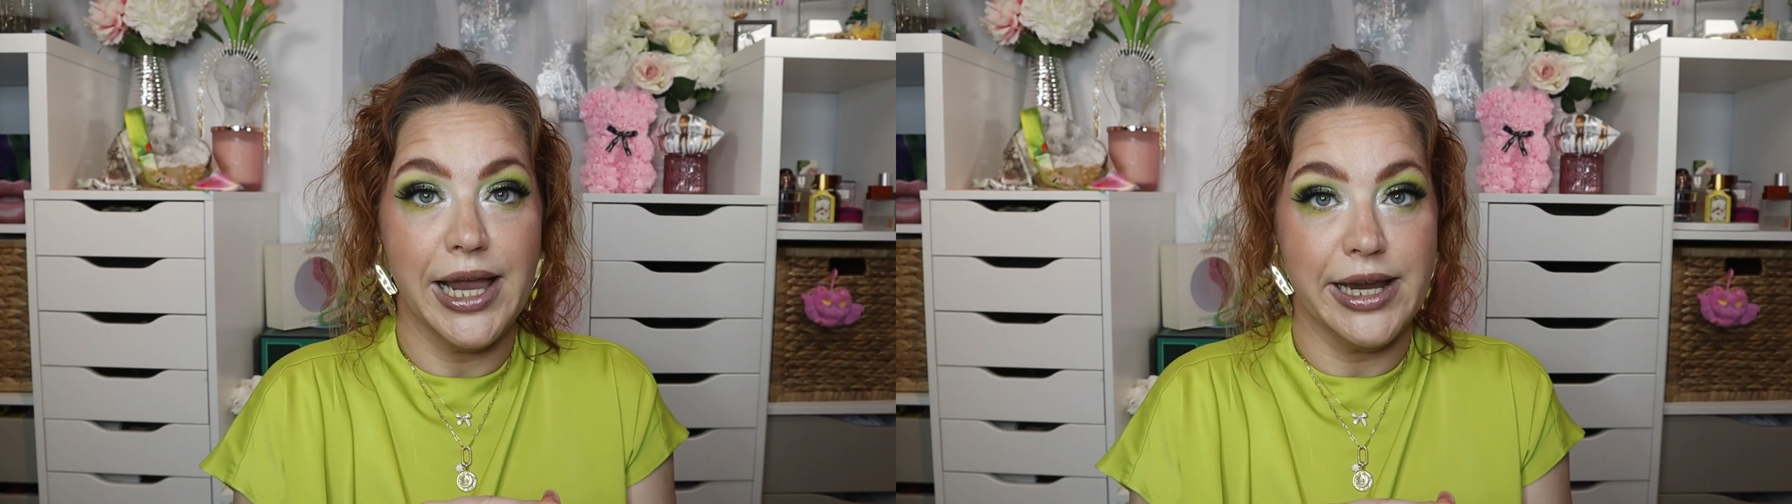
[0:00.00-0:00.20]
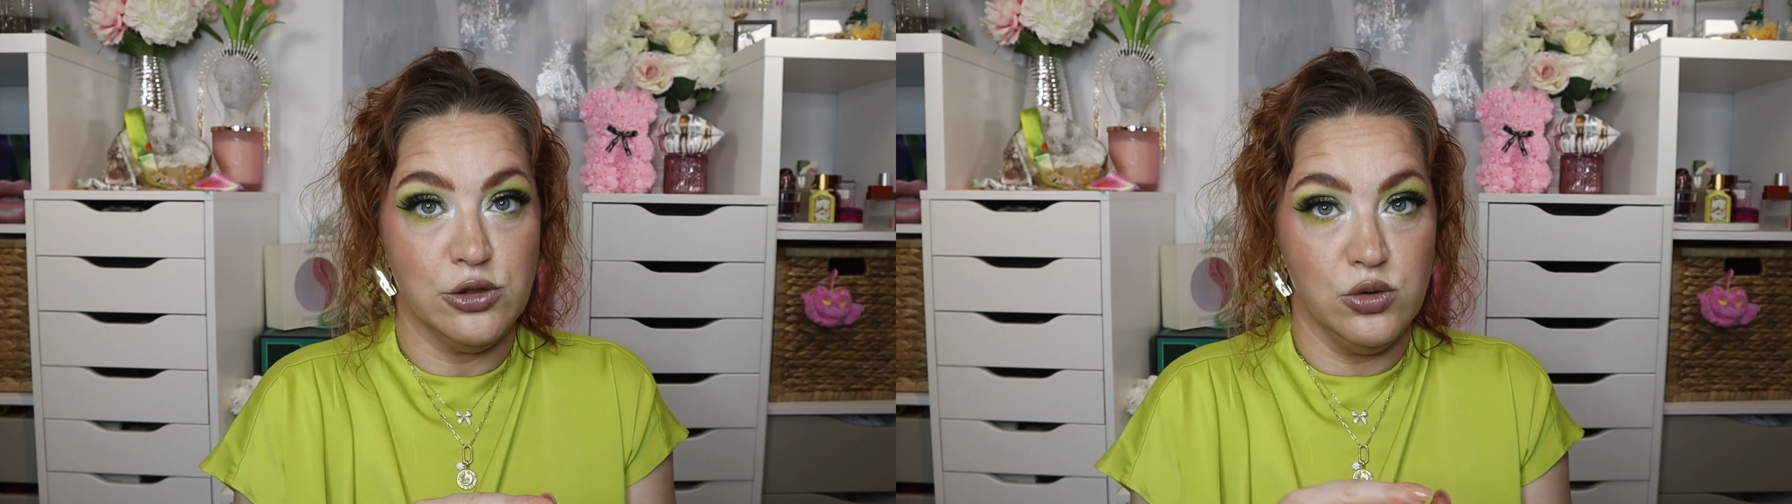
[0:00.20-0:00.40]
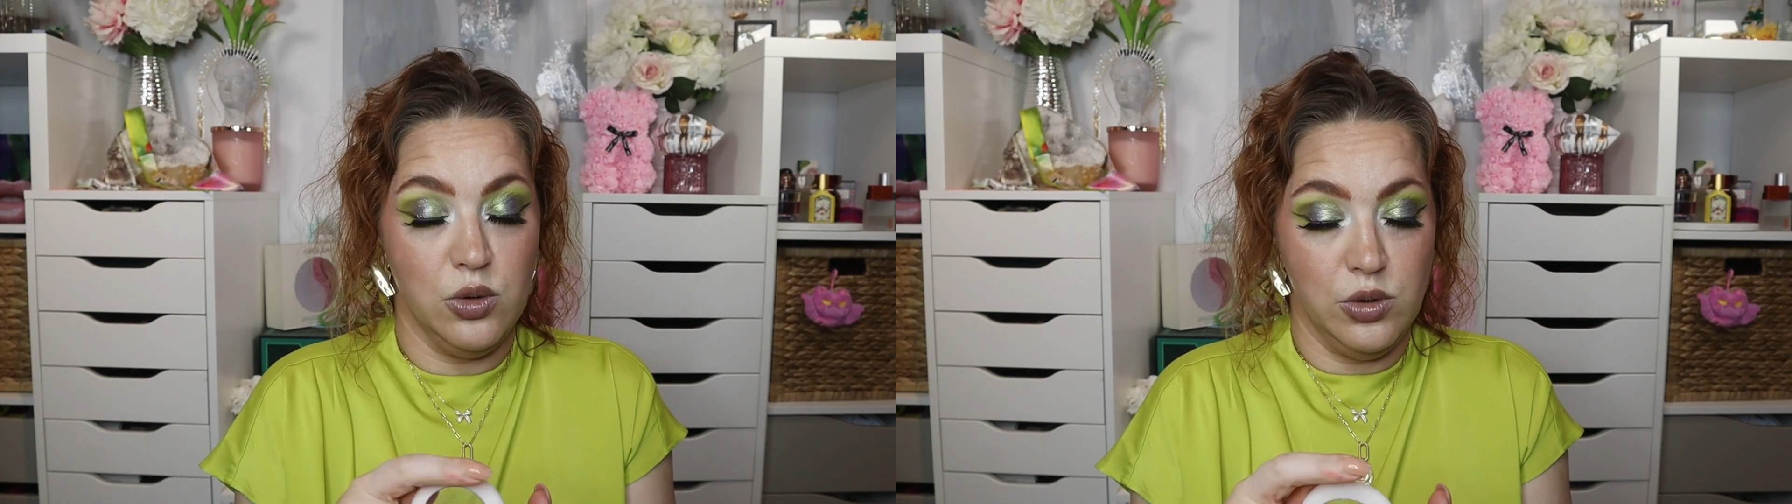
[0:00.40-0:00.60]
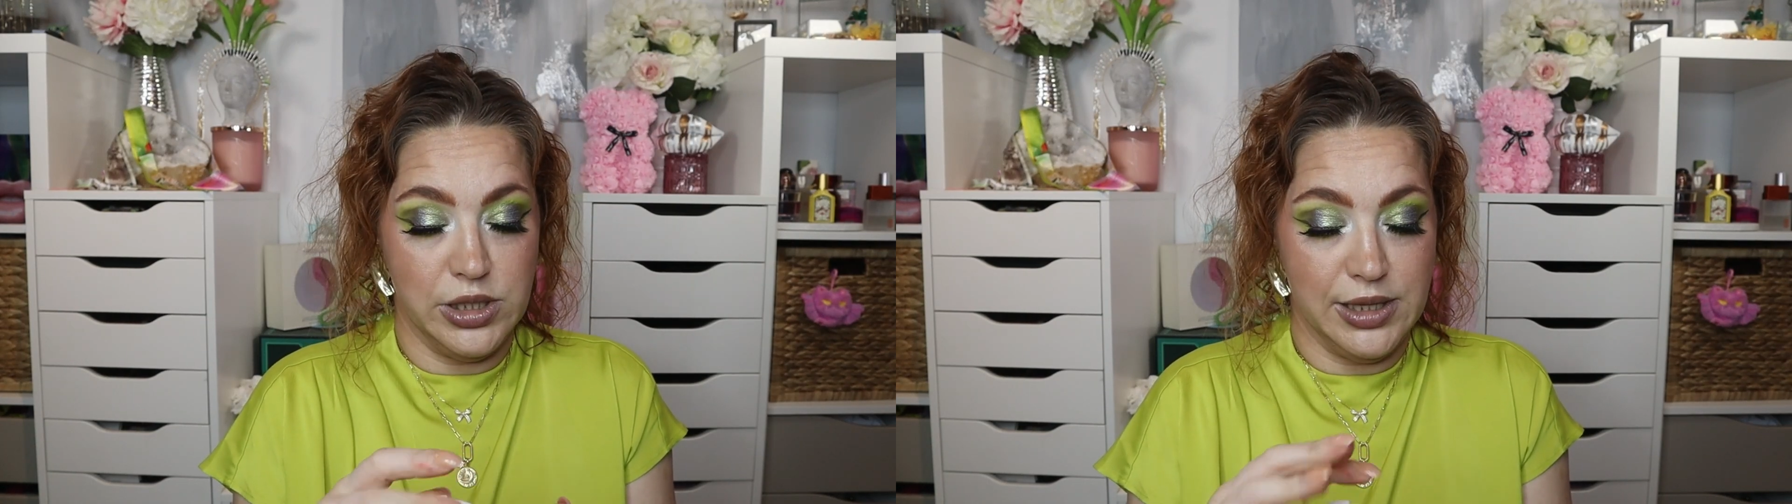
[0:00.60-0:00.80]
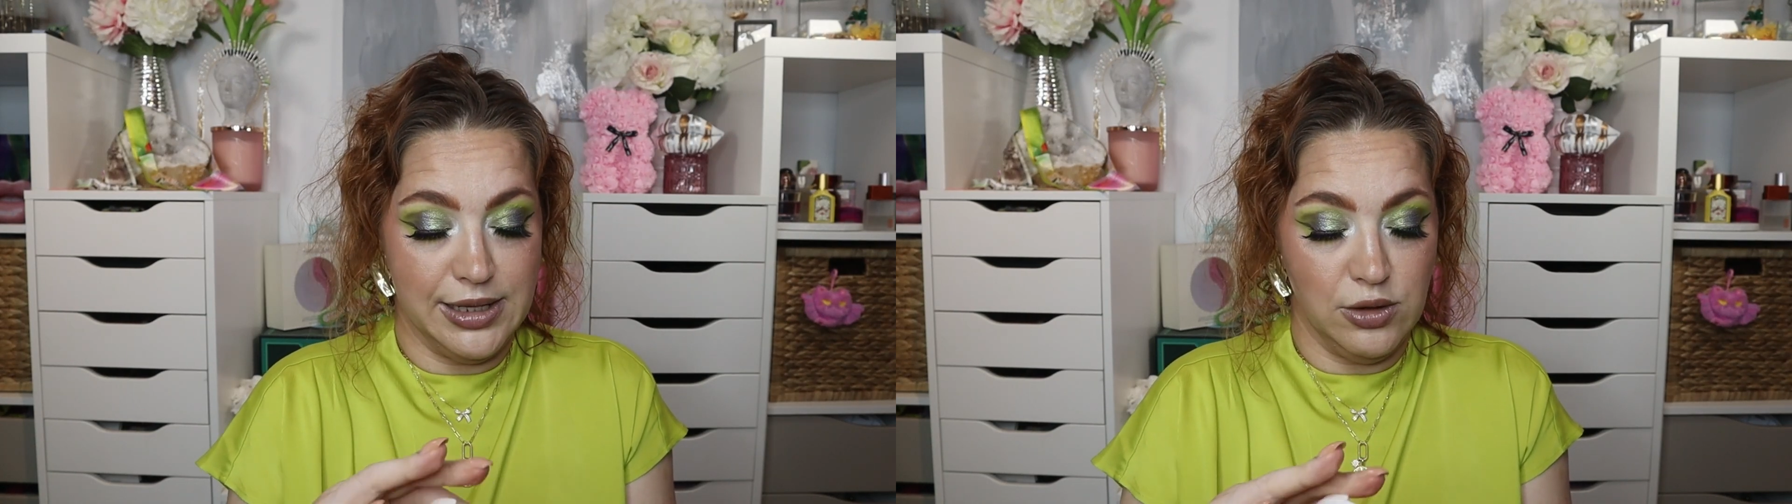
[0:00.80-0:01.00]
I had to
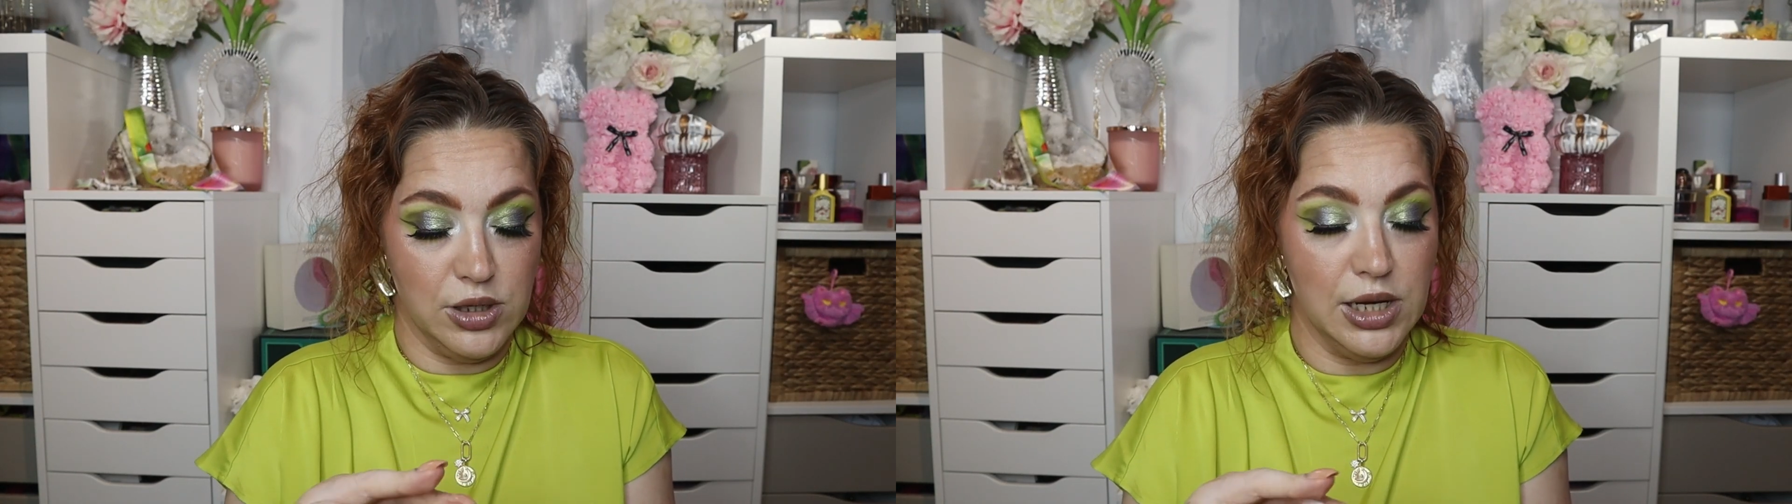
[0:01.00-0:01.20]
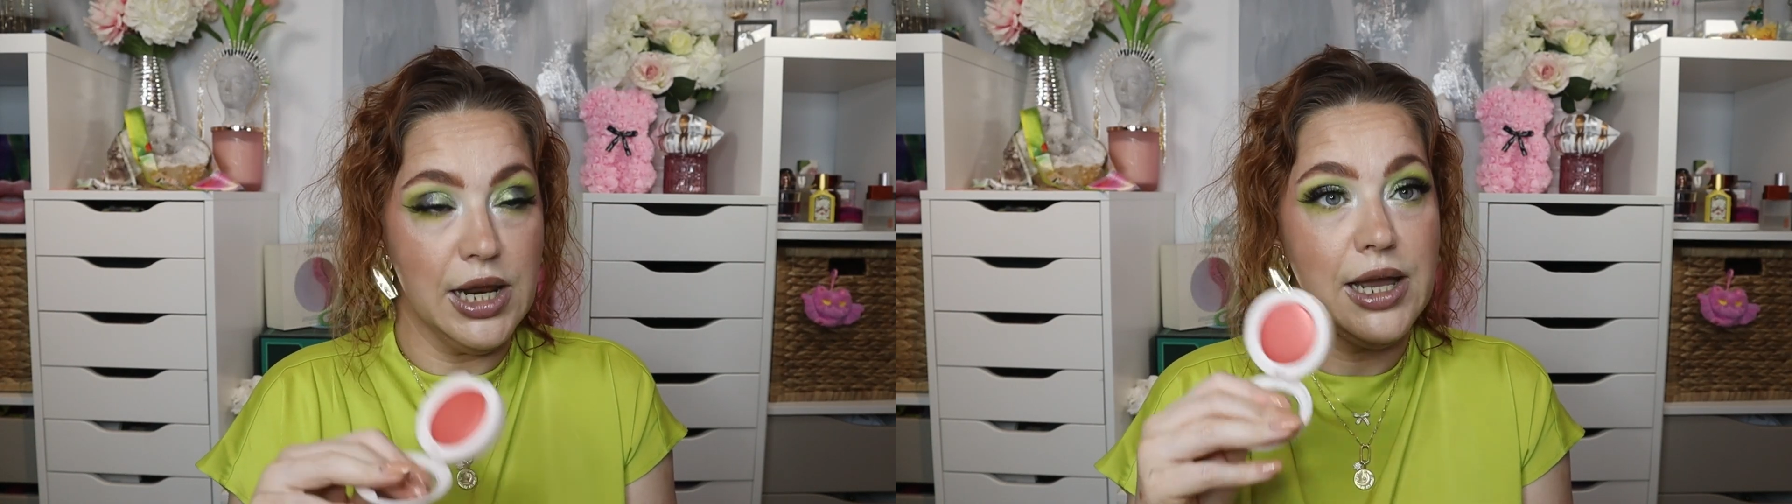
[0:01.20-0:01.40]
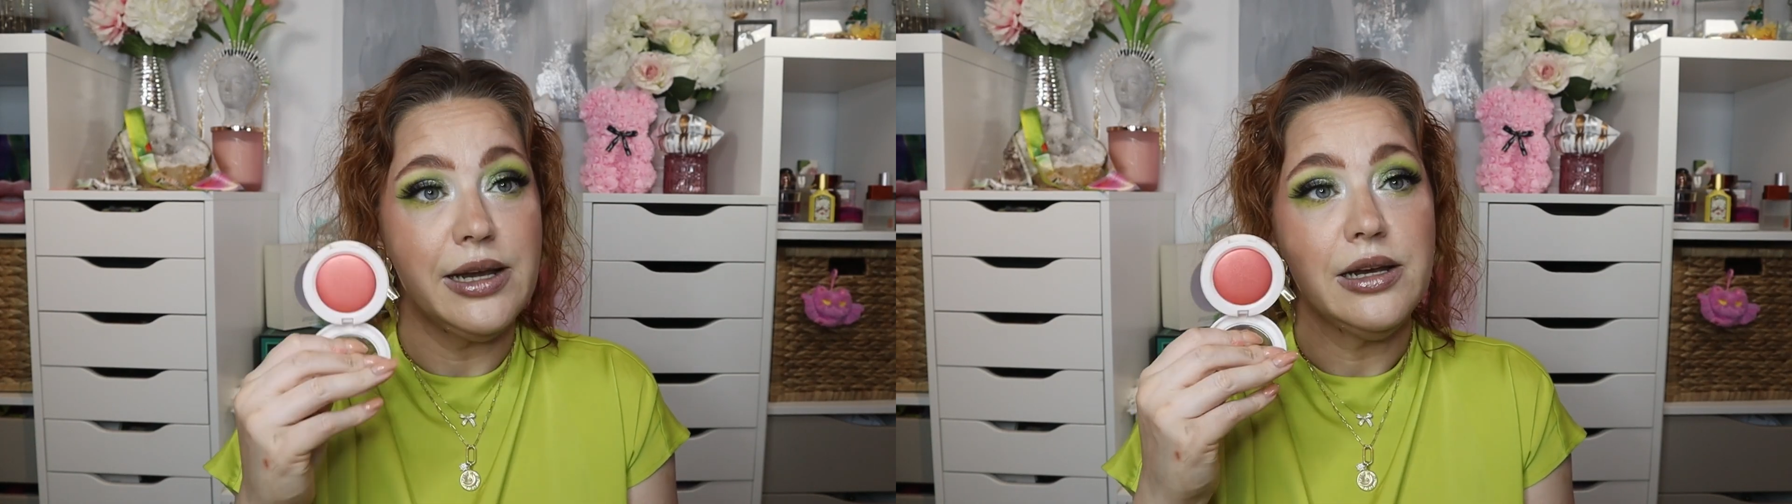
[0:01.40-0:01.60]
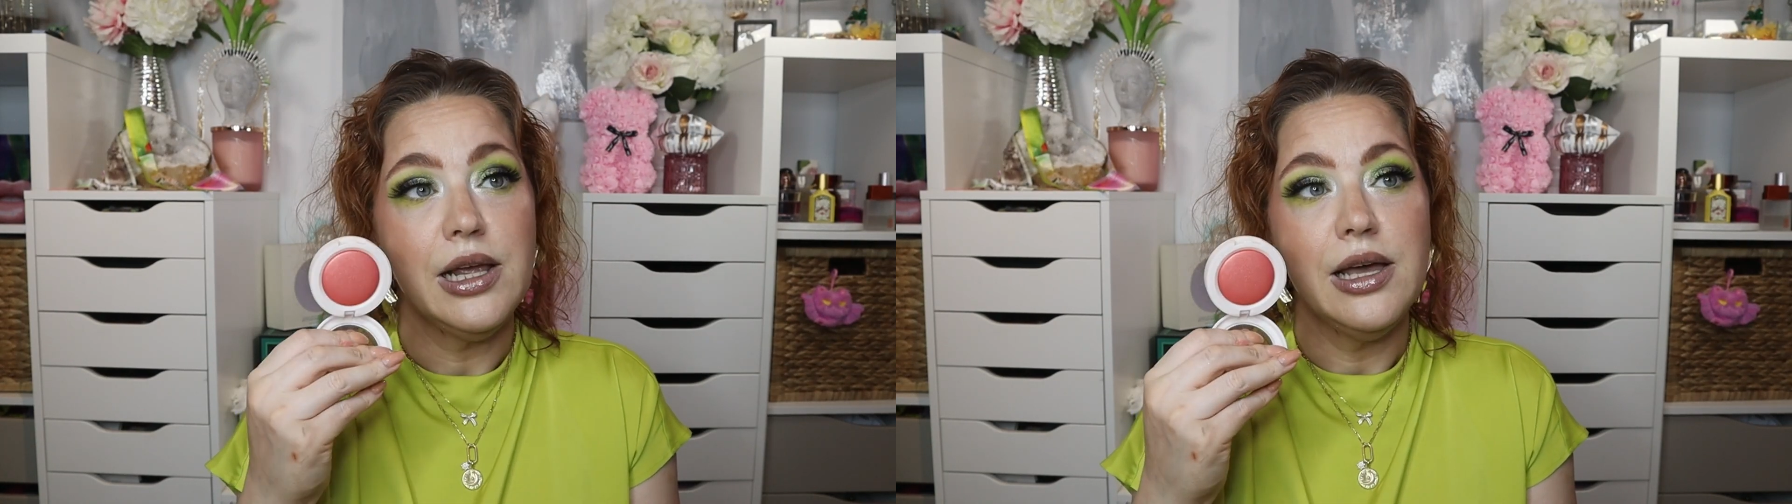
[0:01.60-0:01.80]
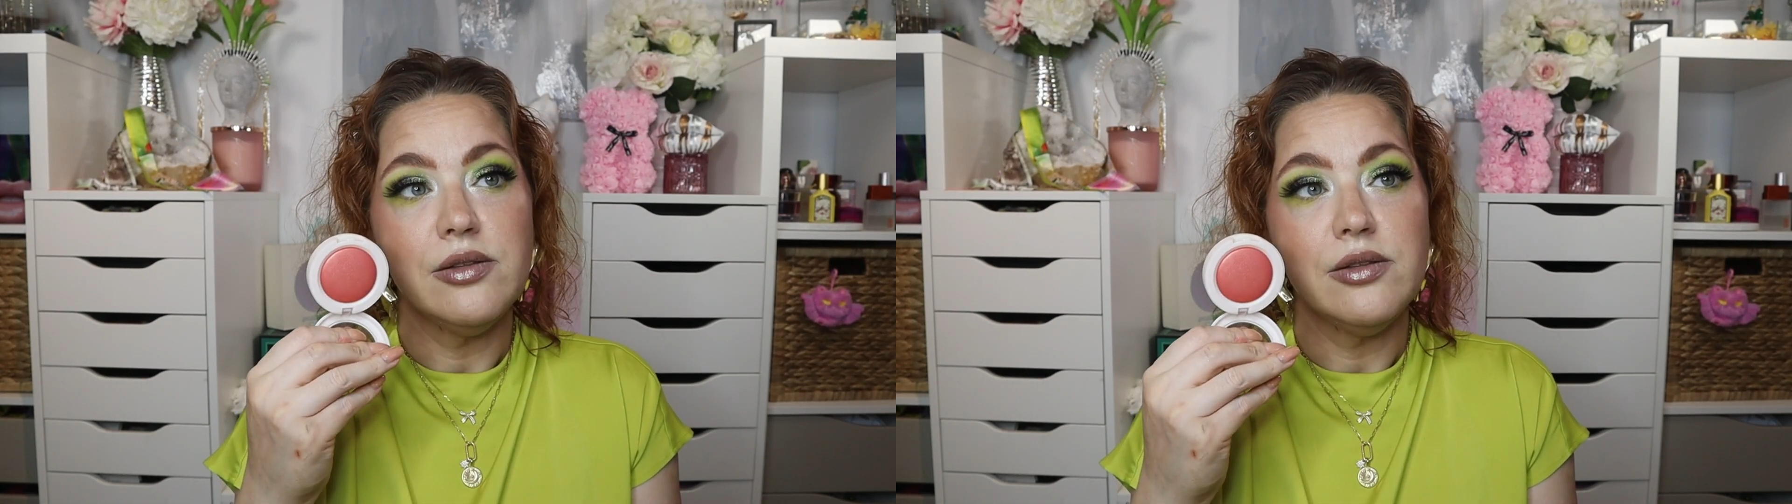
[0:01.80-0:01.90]
order that online.